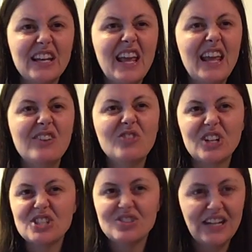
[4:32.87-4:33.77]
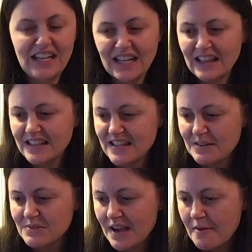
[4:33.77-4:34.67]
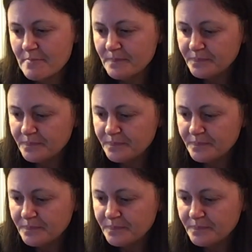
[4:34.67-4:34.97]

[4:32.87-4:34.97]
and frustrating at the same time.